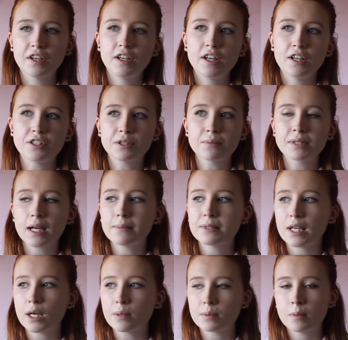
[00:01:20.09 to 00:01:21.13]
And sometimes
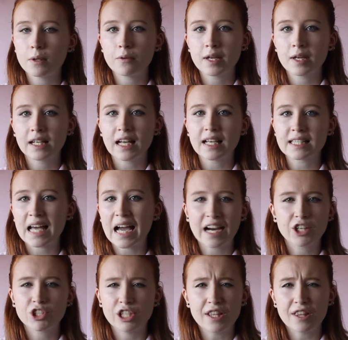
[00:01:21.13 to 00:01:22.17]
it helps me realise that
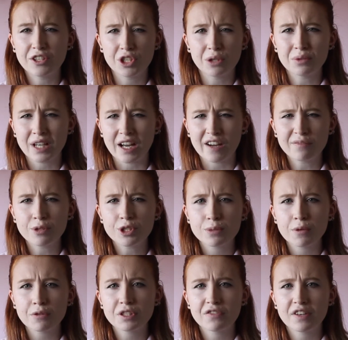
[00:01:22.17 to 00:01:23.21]
actually they don't have much
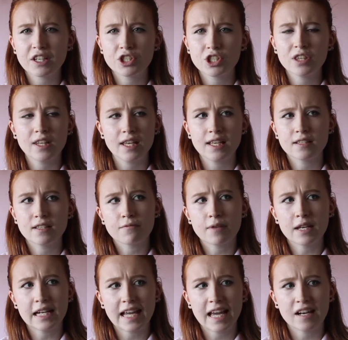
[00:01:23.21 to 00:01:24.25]
motivation, there isn't
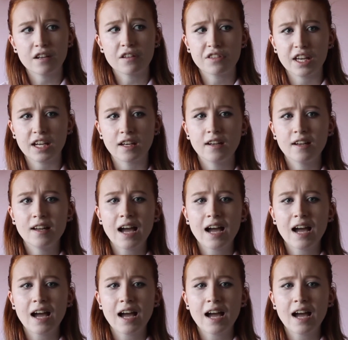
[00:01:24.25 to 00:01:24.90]
really anything